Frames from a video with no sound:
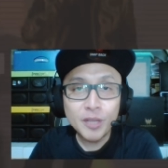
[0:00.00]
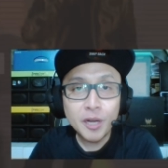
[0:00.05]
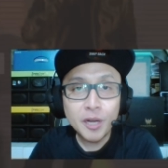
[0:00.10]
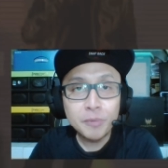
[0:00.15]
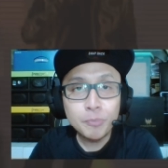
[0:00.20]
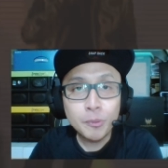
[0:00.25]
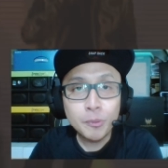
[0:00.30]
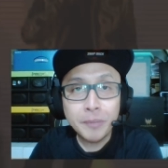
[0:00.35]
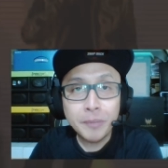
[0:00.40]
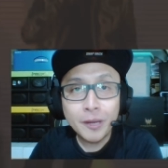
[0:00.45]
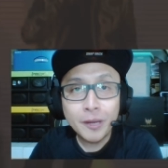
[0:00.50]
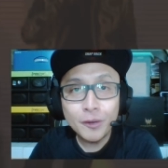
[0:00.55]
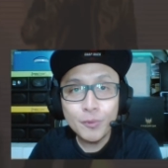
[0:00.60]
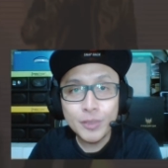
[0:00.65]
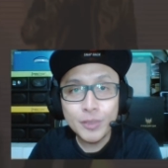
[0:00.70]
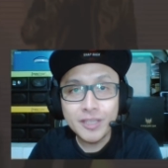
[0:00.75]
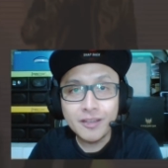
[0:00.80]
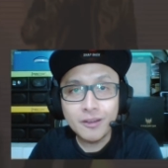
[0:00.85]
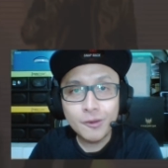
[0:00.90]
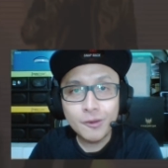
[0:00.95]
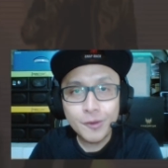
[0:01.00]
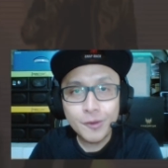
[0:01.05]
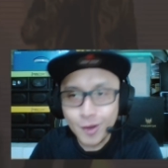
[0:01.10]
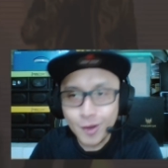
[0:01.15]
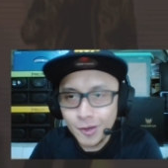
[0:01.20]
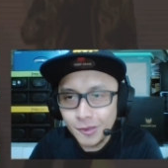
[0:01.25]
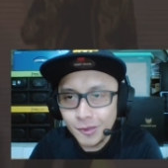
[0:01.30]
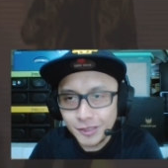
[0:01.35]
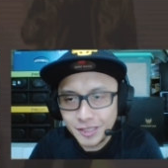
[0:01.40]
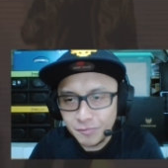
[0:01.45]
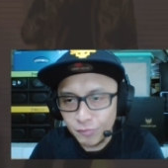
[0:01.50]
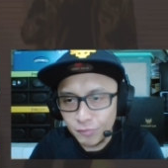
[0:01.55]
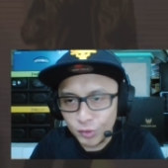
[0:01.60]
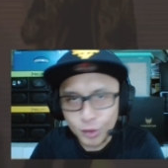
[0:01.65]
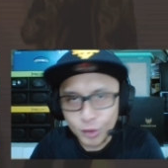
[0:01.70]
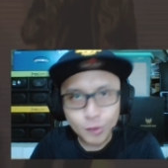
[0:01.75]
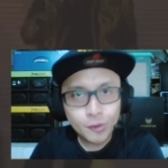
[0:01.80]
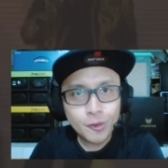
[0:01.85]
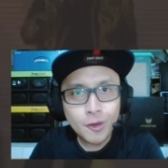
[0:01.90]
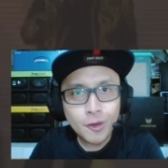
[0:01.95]
prepared with the choreography,
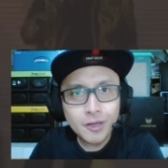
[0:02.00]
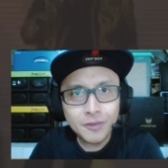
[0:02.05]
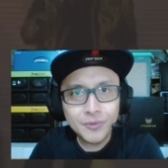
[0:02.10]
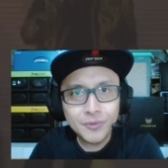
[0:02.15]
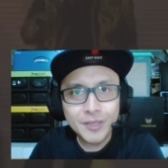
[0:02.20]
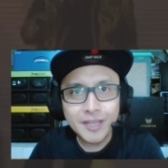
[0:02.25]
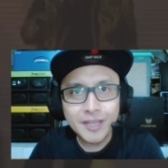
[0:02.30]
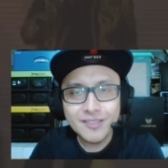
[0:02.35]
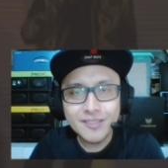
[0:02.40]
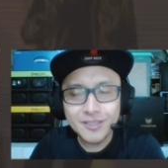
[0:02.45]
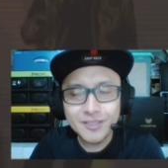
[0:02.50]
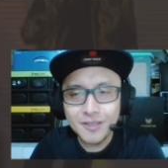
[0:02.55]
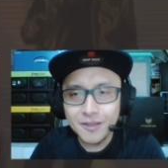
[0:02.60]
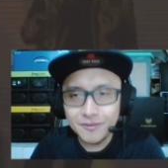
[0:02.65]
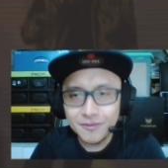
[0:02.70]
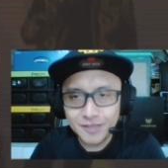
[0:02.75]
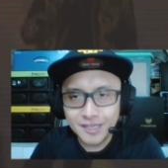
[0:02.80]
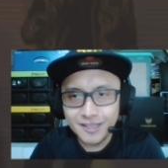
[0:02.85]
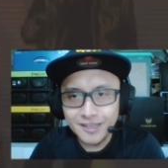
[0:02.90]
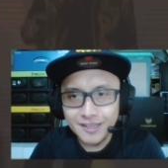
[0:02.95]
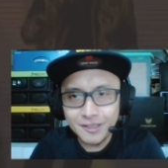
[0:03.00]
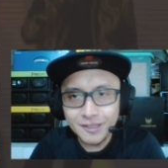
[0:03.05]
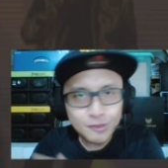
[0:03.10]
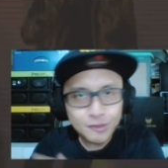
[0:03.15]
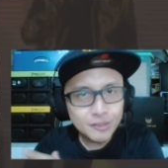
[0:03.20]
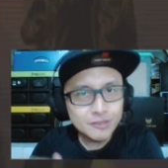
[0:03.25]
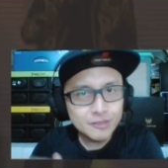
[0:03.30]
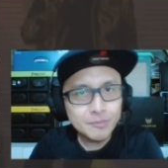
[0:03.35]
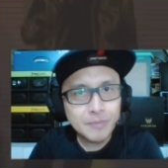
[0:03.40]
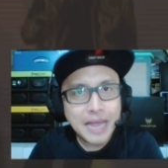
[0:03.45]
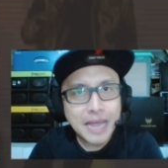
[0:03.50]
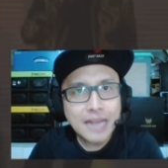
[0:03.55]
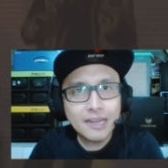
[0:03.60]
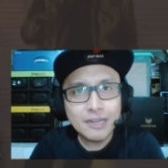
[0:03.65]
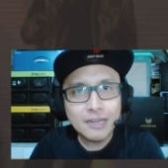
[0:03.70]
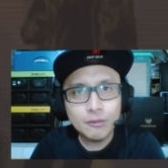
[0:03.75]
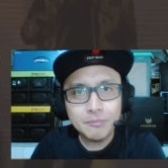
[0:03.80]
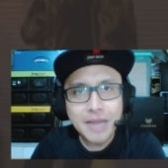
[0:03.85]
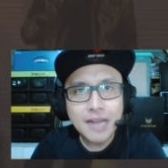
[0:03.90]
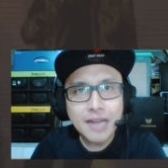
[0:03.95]
choreography and stuff right there. The back
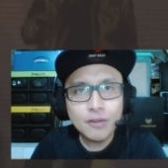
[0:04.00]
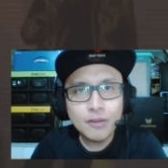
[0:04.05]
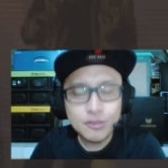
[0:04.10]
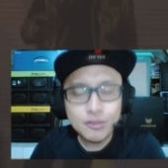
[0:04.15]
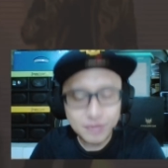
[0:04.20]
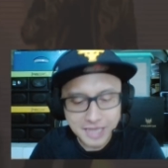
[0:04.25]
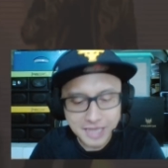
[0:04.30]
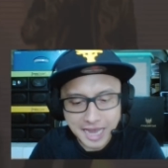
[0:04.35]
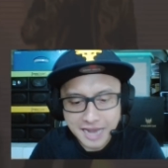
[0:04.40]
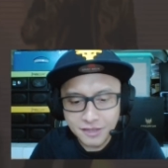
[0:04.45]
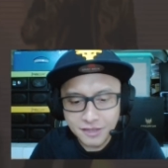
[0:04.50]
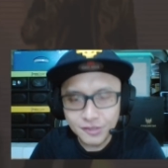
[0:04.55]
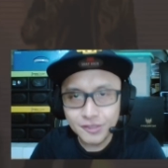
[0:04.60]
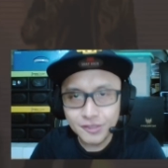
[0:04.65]
background dancers